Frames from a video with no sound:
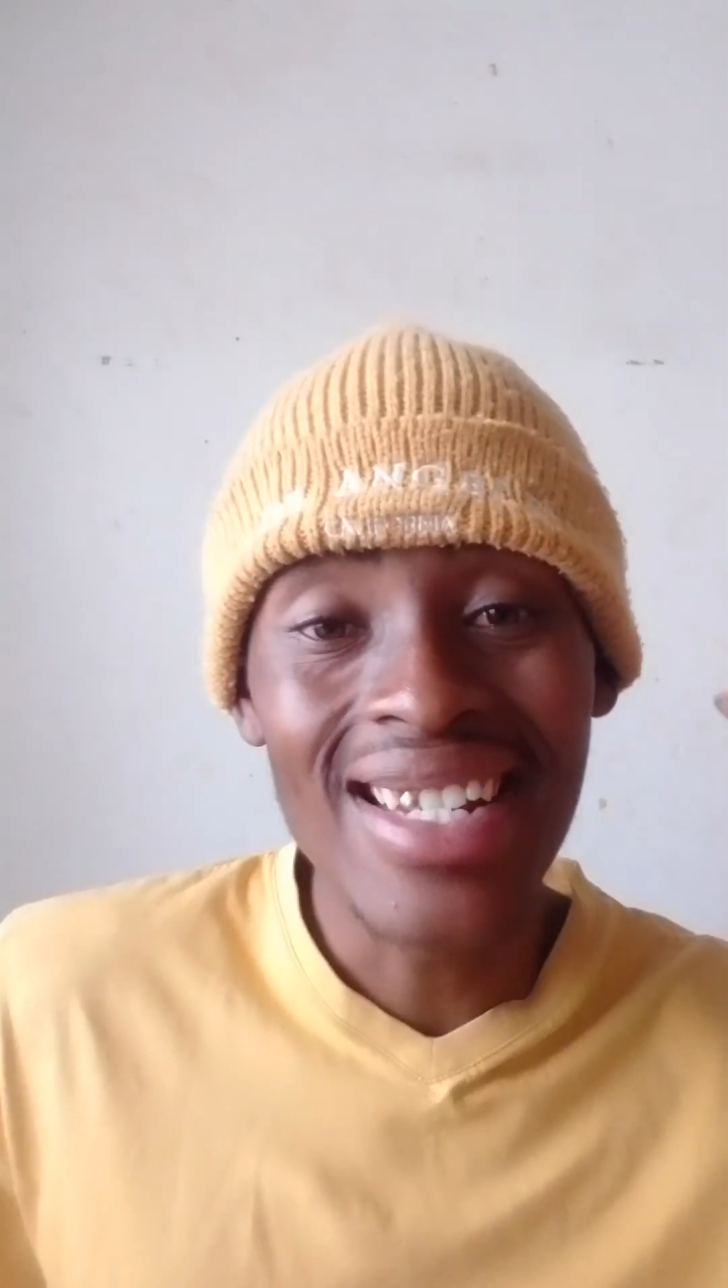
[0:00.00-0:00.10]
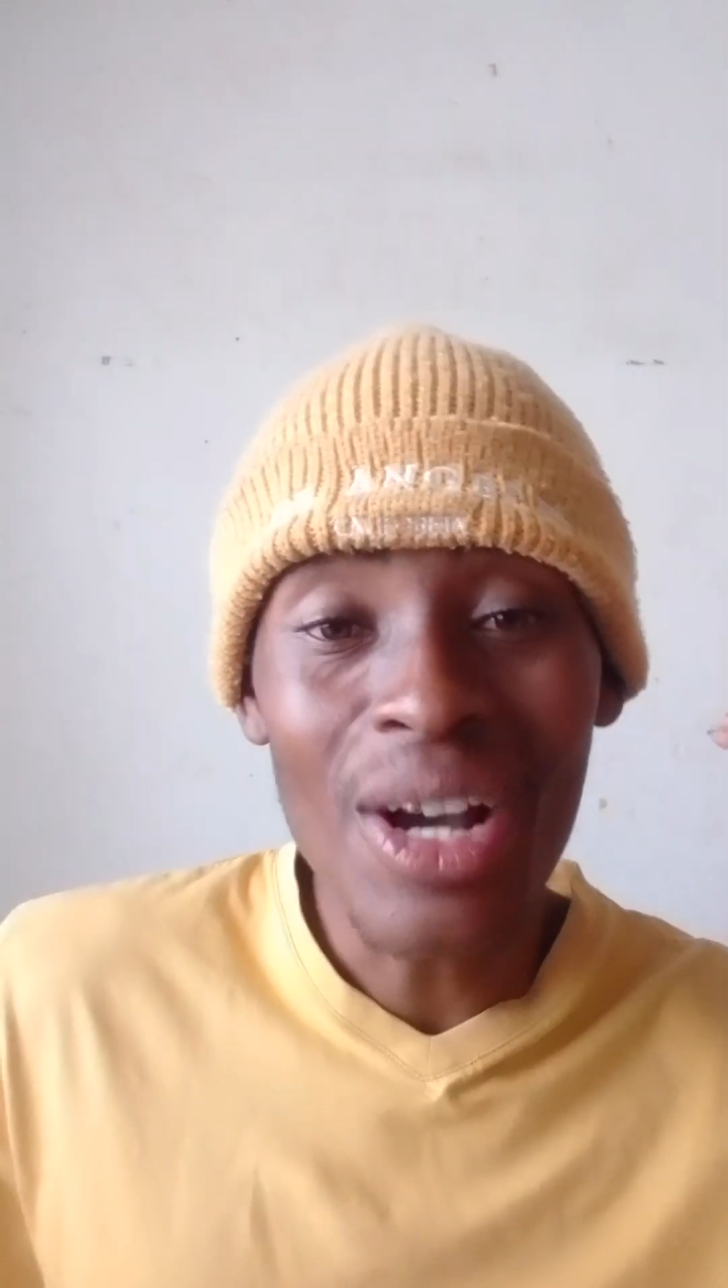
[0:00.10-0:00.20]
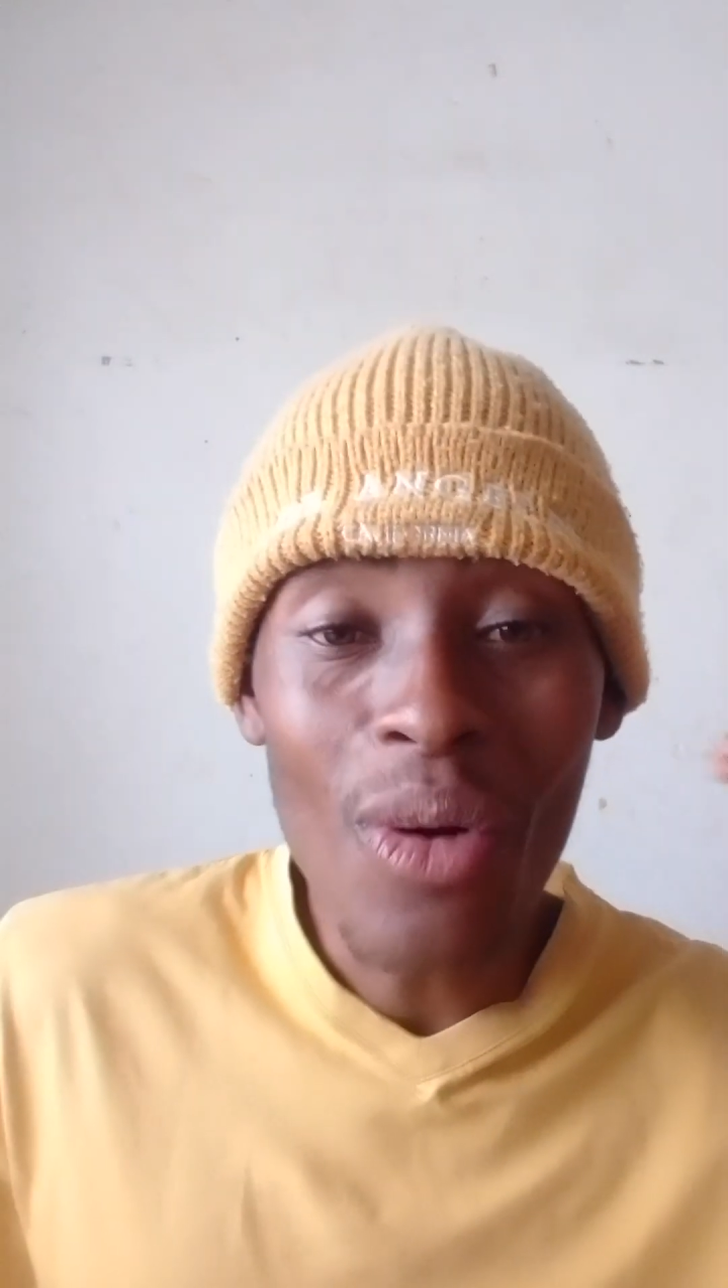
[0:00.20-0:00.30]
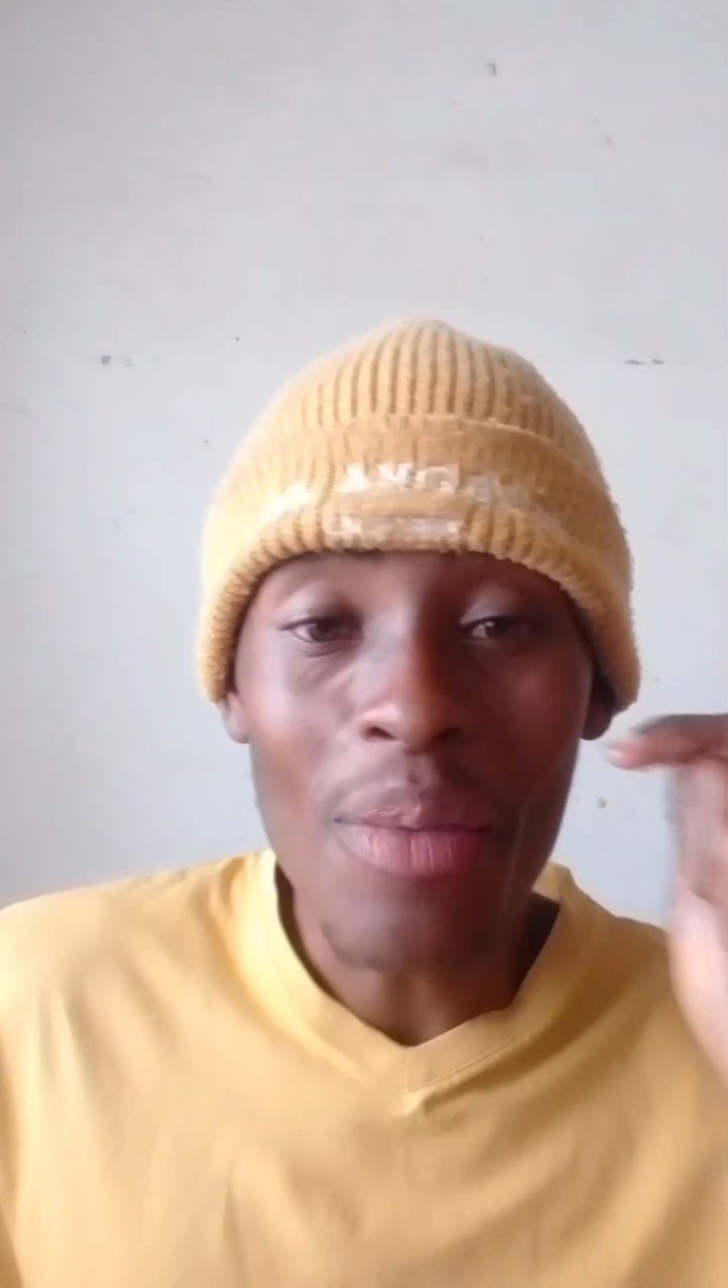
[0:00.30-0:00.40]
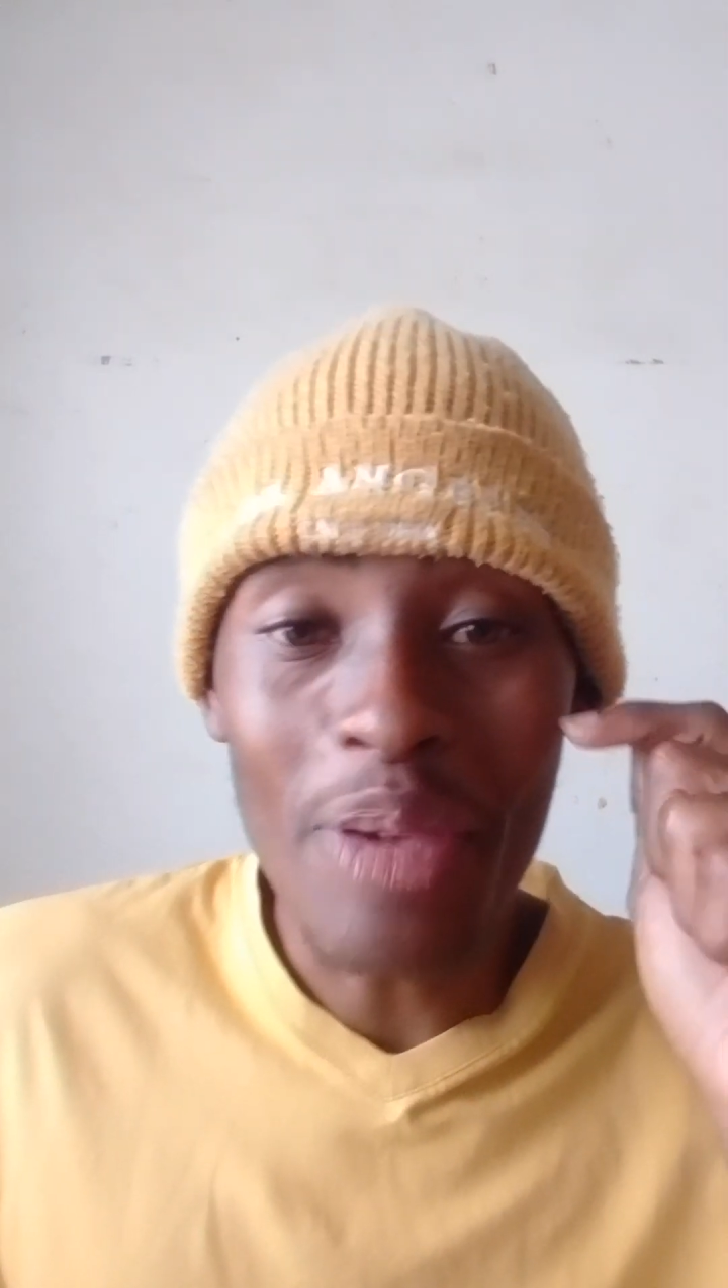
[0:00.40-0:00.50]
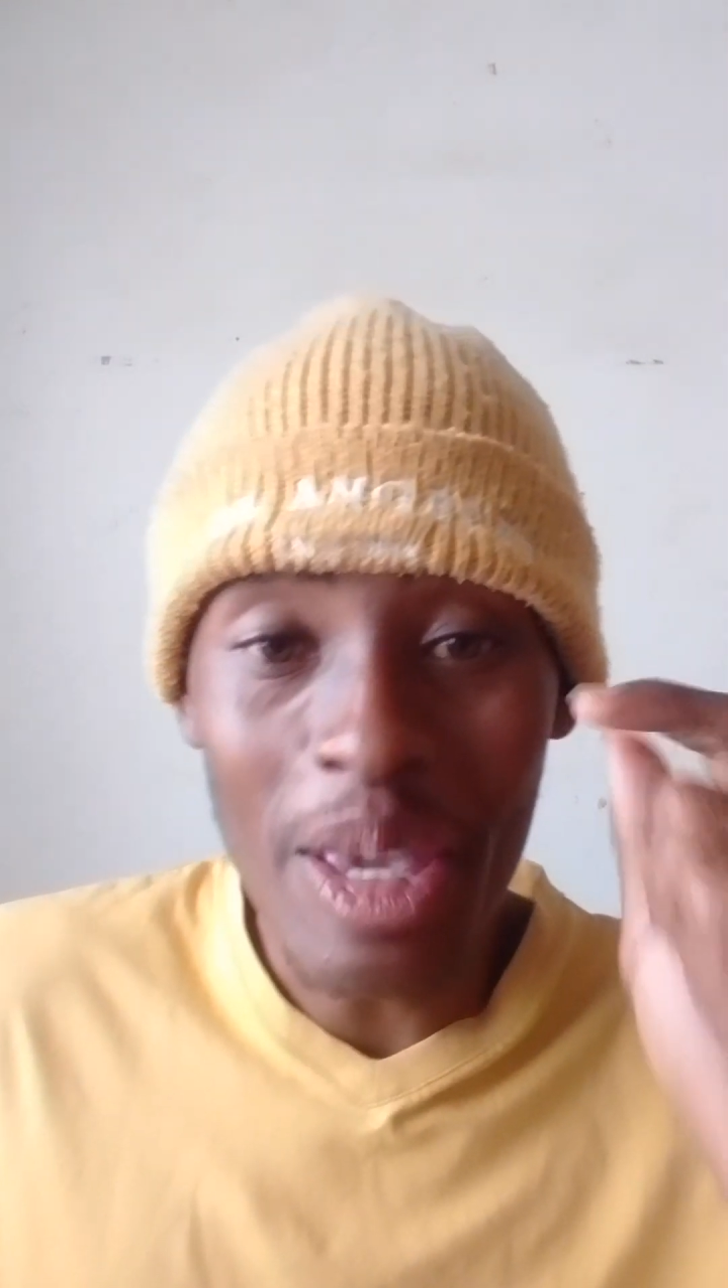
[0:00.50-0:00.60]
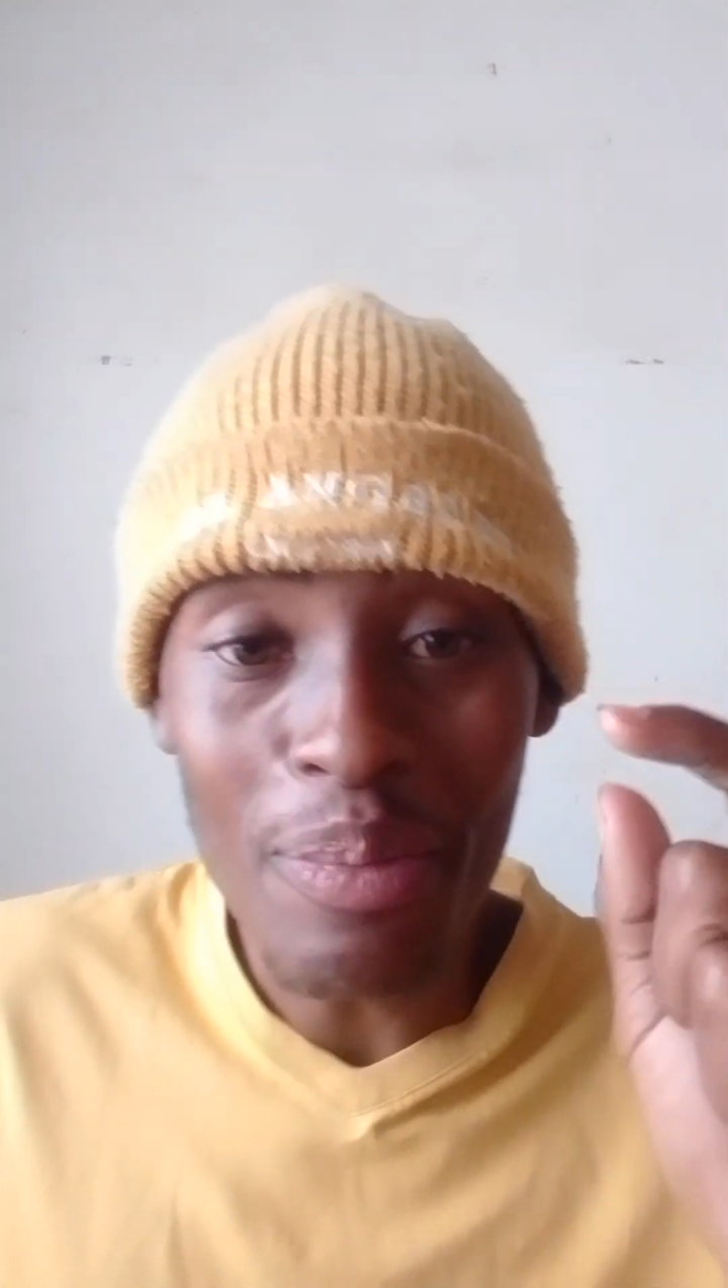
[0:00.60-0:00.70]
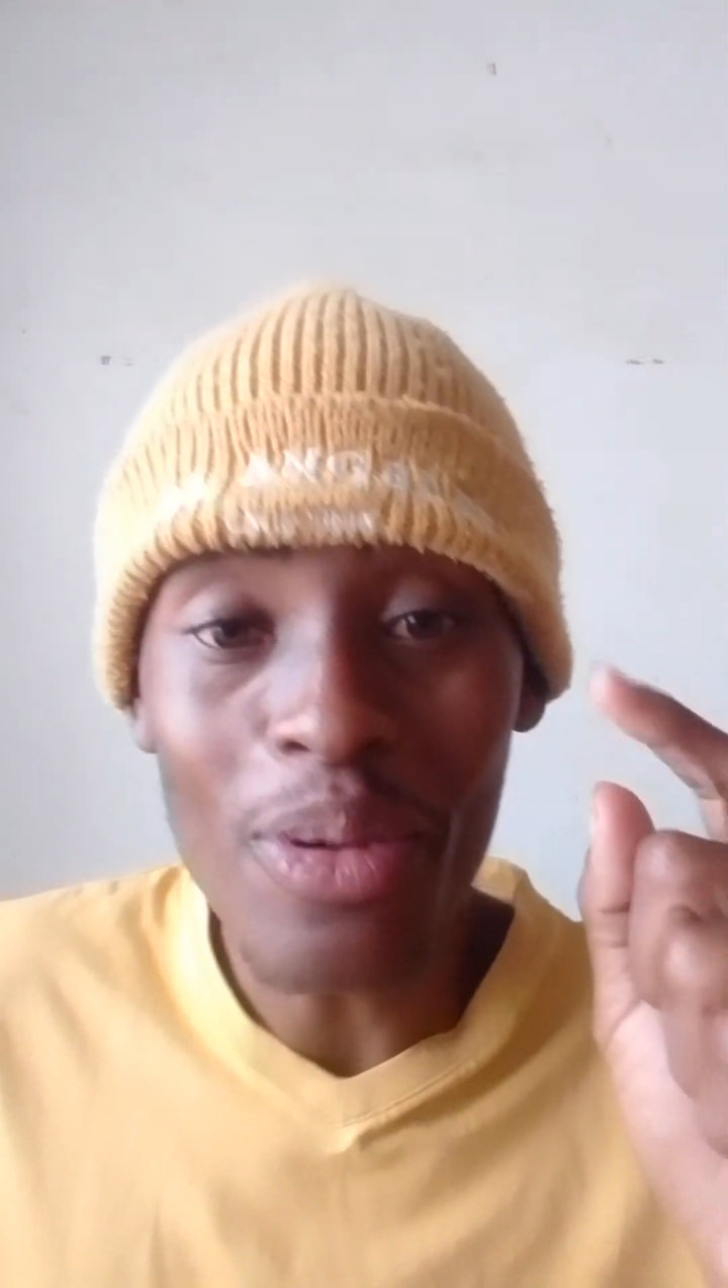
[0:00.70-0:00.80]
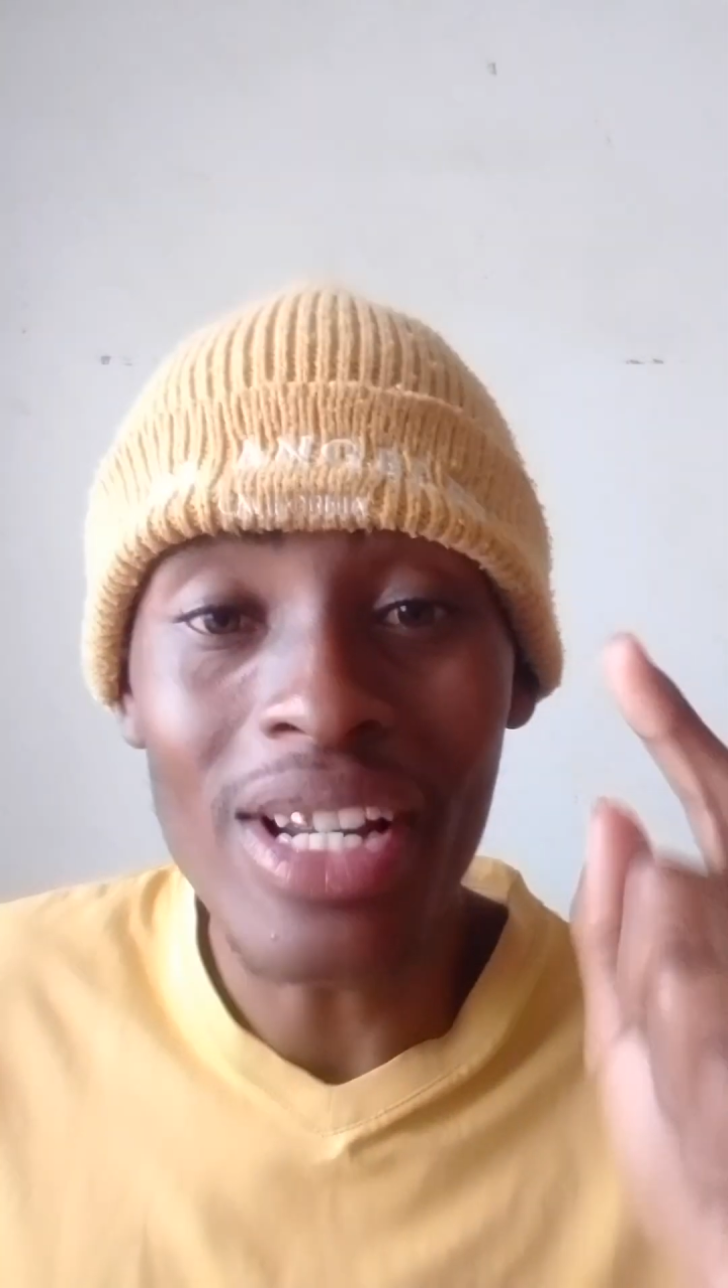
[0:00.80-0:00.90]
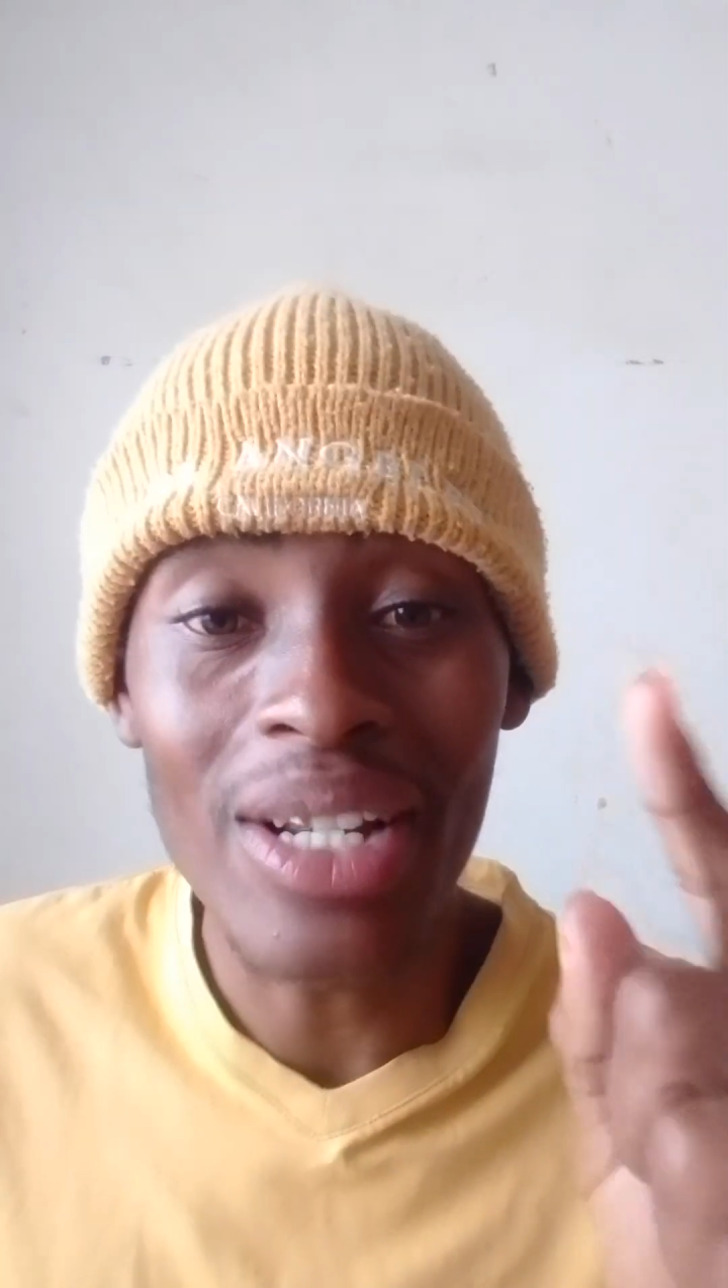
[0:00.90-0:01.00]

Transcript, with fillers: There were people